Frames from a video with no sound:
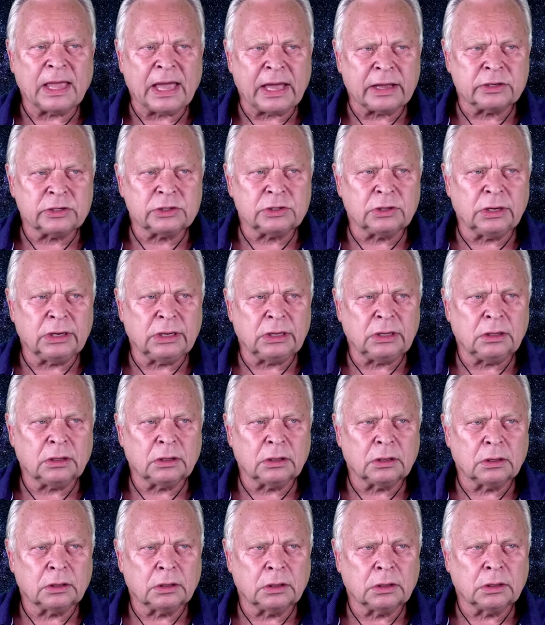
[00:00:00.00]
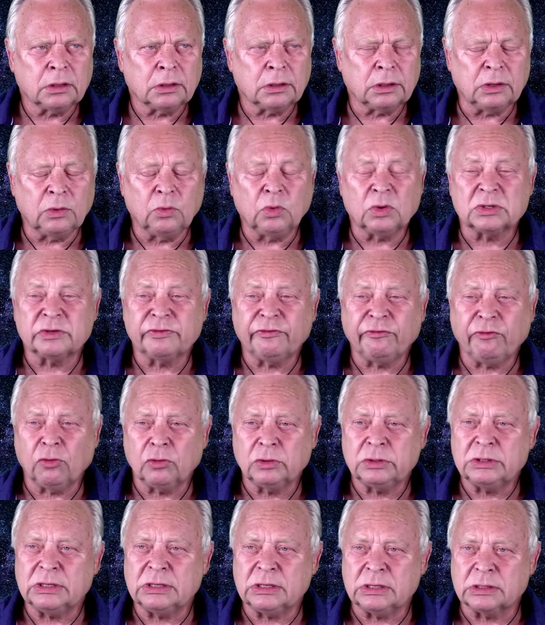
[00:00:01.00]
Actually, it was
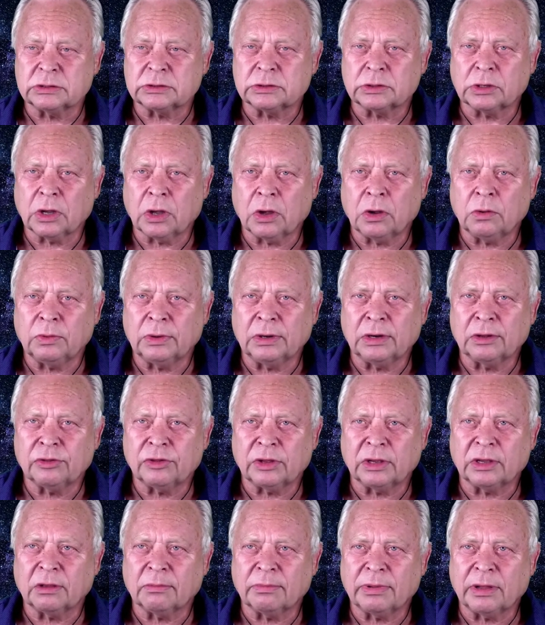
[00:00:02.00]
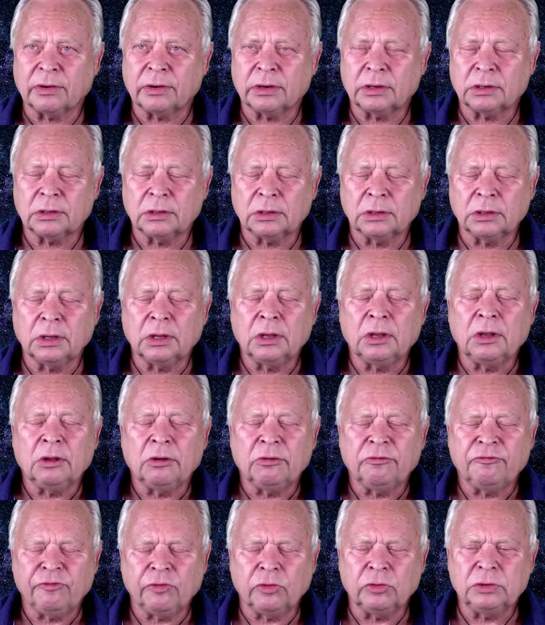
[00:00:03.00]
forty years ago when I think about it.
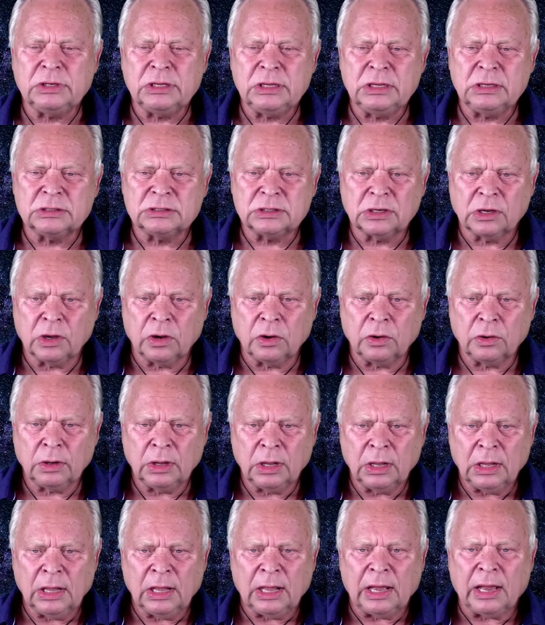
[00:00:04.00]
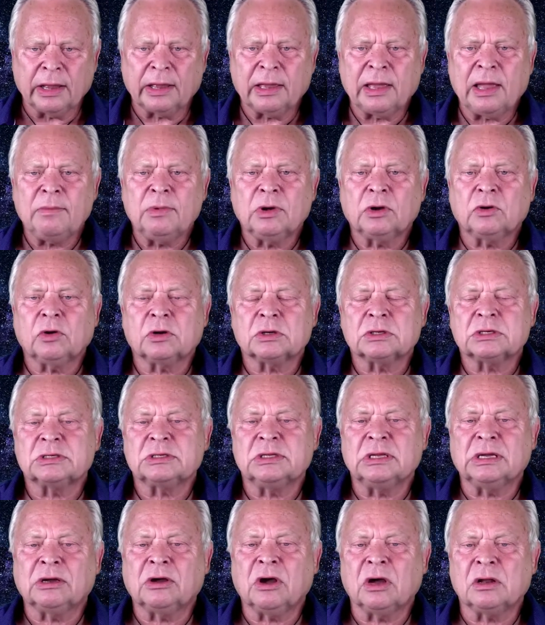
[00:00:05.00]
forty years ago, I came
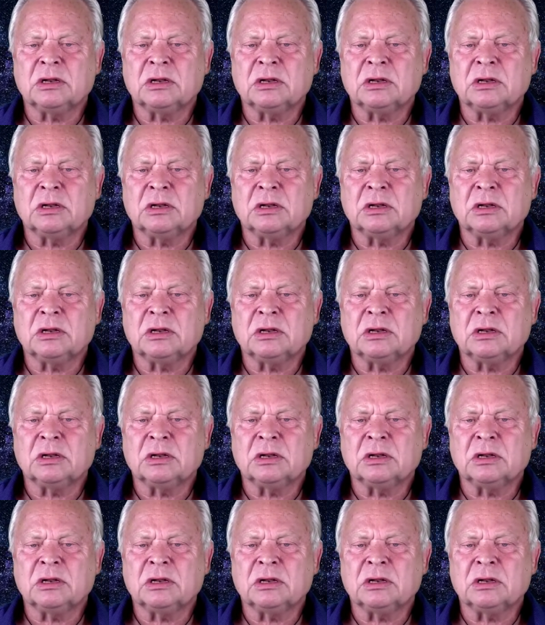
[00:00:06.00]
across the